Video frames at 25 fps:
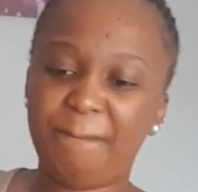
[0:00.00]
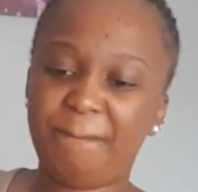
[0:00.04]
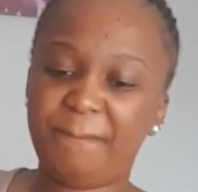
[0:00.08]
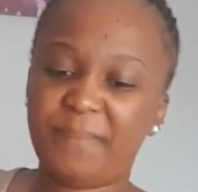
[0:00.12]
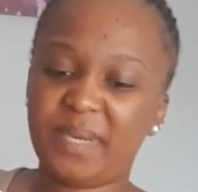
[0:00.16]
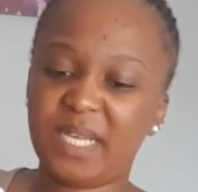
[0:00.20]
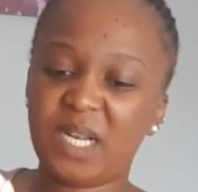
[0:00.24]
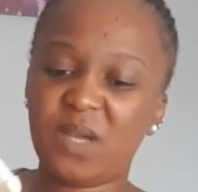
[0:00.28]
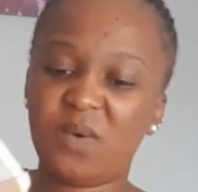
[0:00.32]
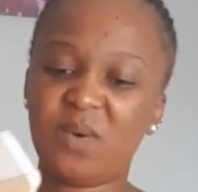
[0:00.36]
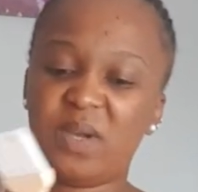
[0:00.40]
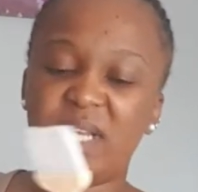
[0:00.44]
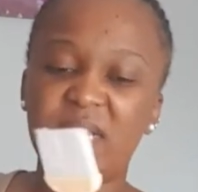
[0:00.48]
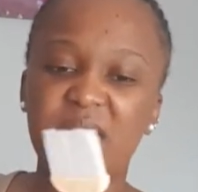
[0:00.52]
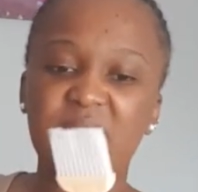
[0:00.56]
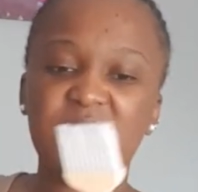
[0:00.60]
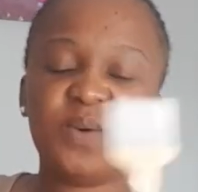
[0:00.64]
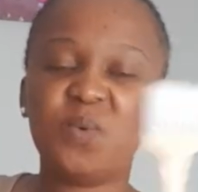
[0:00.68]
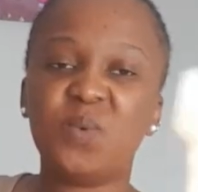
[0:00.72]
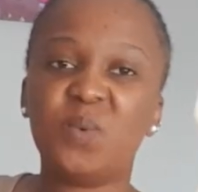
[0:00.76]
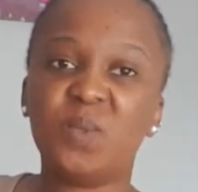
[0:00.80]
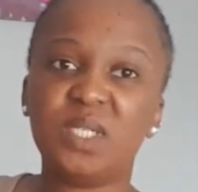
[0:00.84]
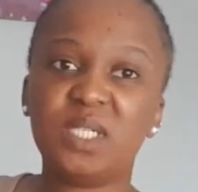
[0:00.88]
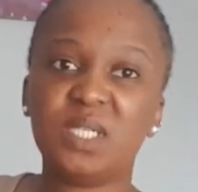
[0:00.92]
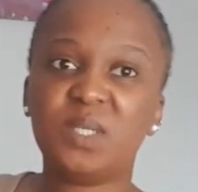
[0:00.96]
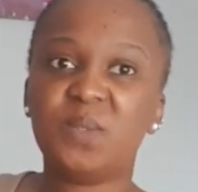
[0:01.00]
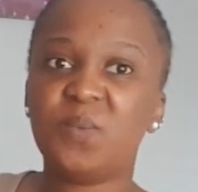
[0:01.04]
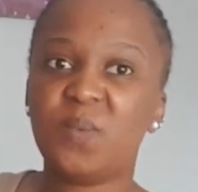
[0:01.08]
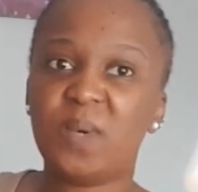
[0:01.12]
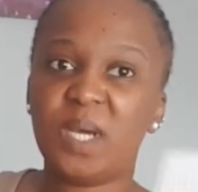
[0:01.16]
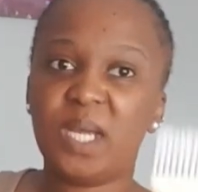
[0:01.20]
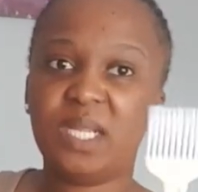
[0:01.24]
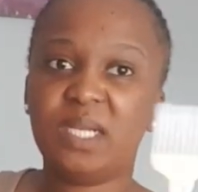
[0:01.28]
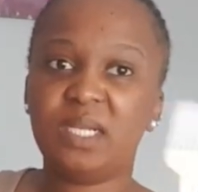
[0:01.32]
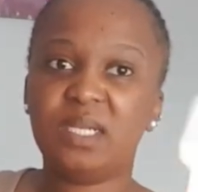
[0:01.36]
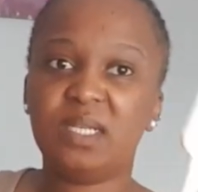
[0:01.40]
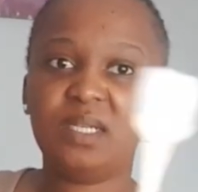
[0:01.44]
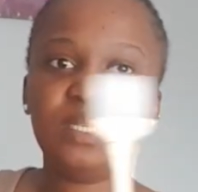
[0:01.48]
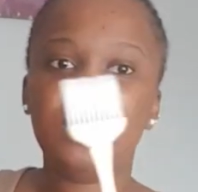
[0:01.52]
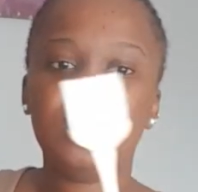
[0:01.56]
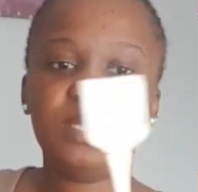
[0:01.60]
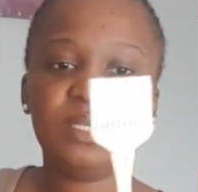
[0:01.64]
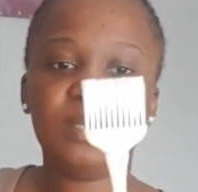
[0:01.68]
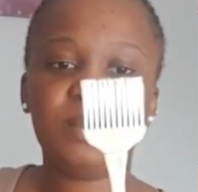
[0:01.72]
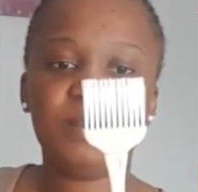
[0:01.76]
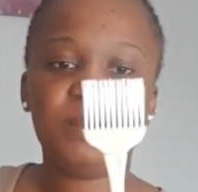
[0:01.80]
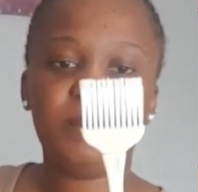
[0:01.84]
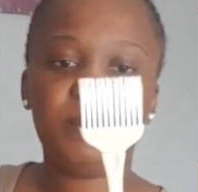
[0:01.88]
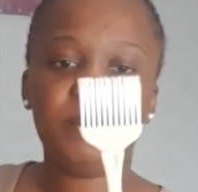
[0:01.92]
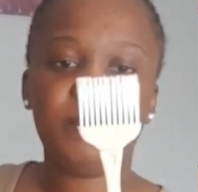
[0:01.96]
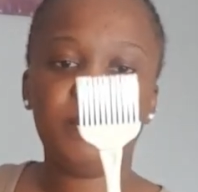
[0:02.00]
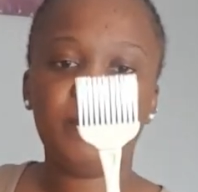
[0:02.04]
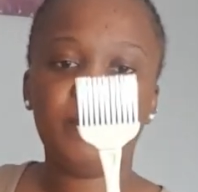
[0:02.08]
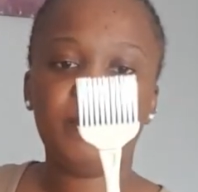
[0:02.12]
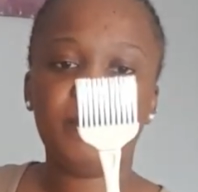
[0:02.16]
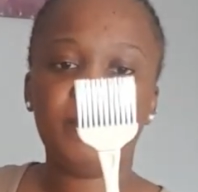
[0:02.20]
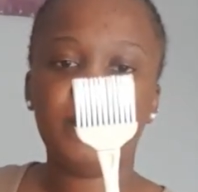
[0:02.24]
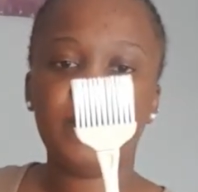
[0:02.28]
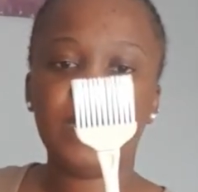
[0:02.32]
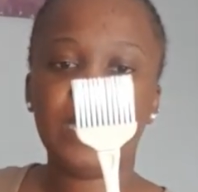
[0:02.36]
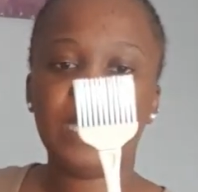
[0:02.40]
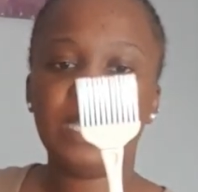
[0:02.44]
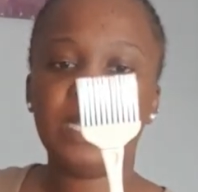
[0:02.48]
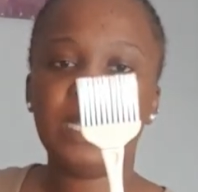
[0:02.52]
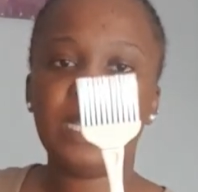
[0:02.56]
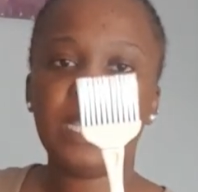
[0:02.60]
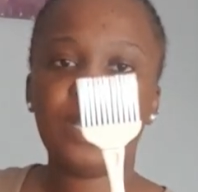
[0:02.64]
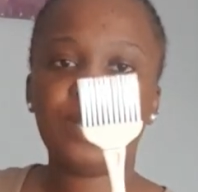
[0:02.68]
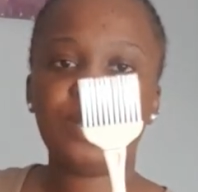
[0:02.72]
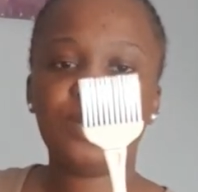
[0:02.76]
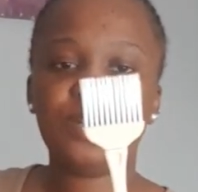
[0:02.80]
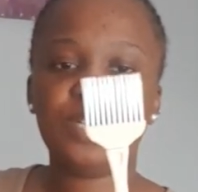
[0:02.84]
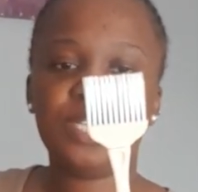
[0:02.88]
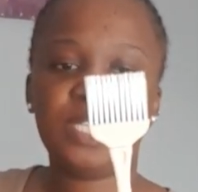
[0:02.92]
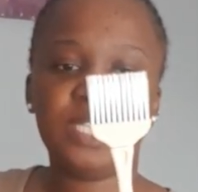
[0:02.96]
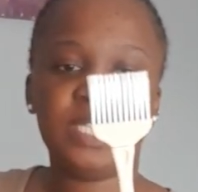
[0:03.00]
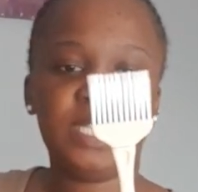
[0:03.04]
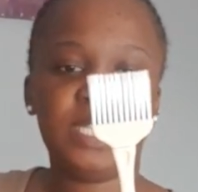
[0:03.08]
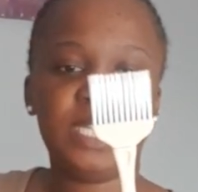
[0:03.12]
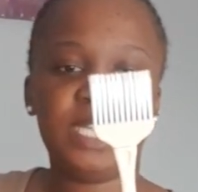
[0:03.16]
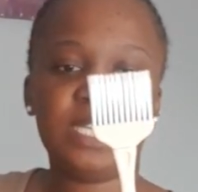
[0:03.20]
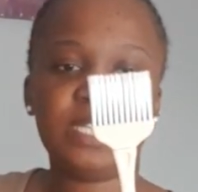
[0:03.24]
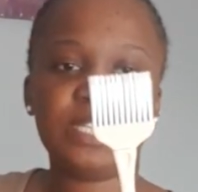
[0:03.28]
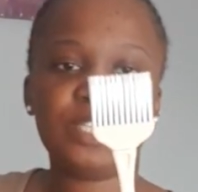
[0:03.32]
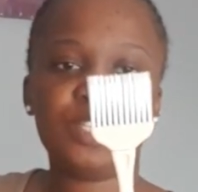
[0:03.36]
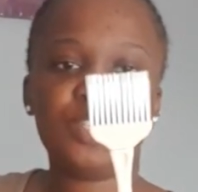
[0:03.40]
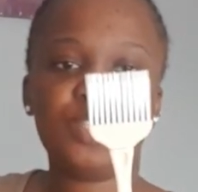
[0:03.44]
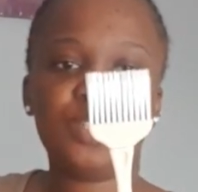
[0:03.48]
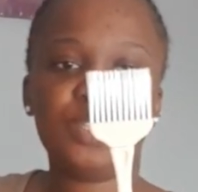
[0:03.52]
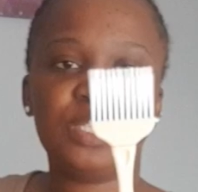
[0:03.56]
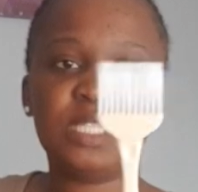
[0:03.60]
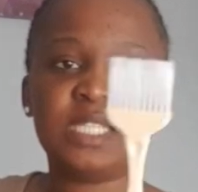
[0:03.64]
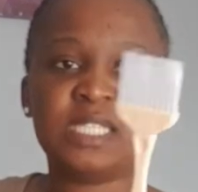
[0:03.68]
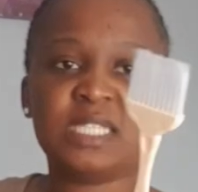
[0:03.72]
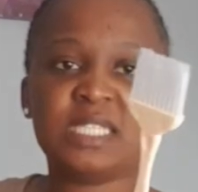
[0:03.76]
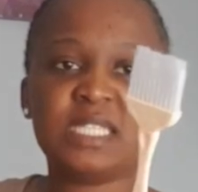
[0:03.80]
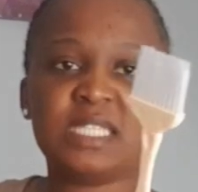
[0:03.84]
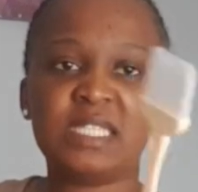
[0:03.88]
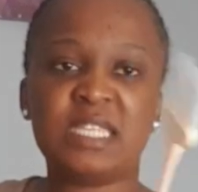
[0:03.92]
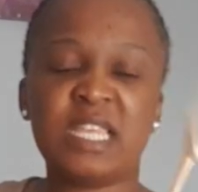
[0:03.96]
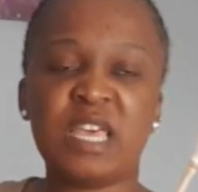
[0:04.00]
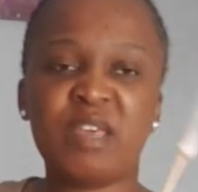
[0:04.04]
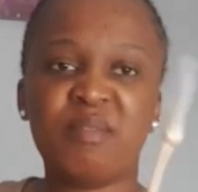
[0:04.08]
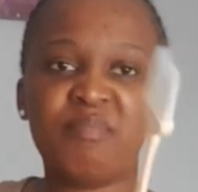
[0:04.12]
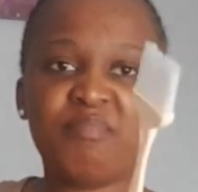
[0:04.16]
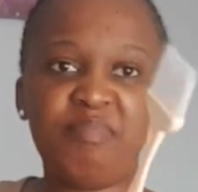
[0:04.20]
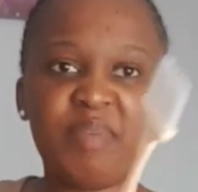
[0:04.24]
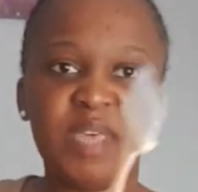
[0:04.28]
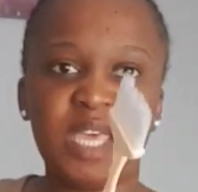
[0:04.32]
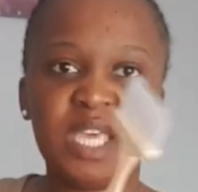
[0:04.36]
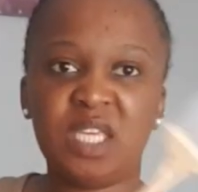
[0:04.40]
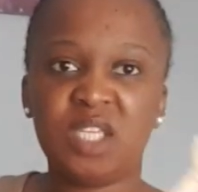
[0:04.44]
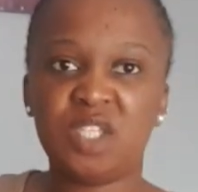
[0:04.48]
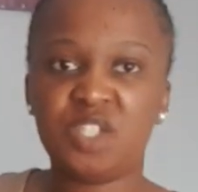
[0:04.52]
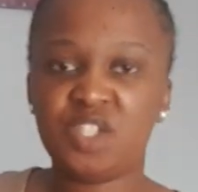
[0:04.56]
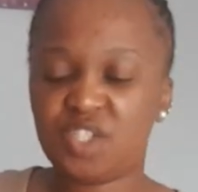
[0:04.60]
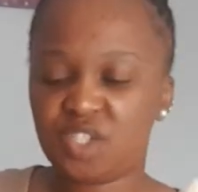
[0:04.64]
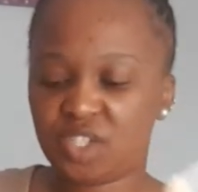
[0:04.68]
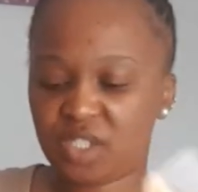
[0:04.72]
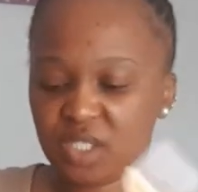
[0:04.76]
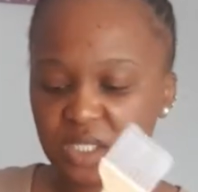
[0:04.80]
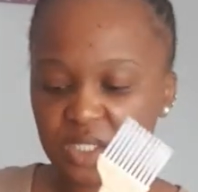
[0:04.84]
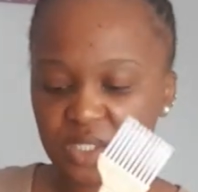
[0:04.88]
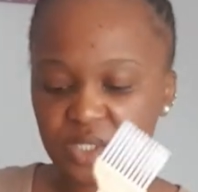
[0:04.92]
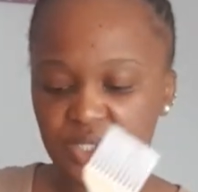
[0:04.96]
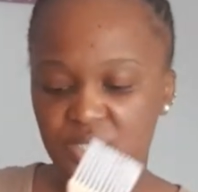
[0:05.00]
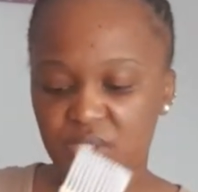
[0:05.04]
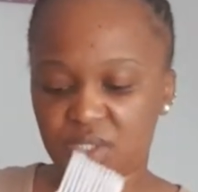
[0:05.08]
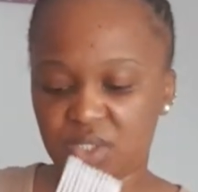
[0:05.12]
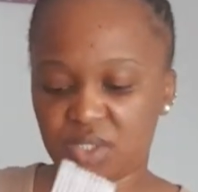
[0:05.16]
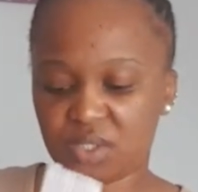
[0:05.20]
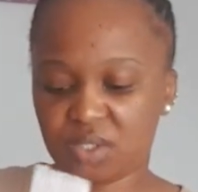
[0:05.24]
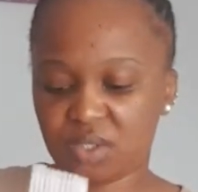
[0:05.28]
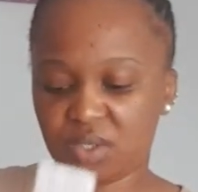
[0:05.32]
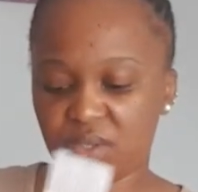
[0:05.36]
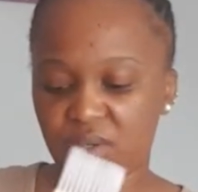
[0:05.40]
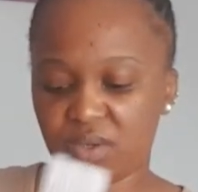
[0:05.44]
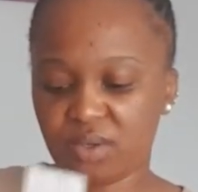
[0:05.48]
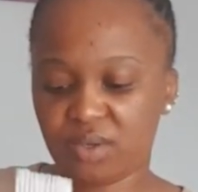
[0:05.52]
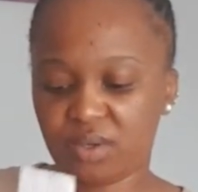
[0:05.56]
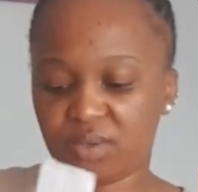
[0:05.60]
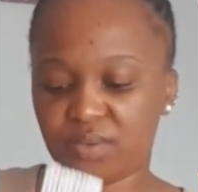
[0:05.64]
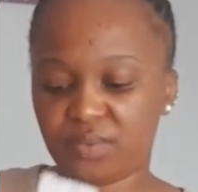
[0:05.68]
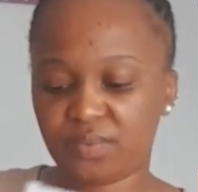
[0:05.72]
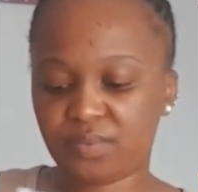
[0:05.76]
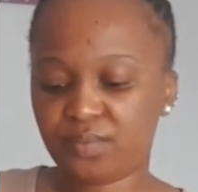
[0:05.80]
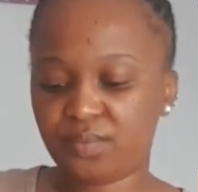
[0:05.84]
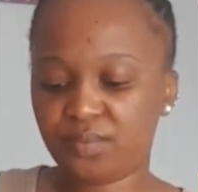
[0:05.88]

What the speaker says: But I wanted a wooden one and I couldn't get it, so this is like beige-ish. So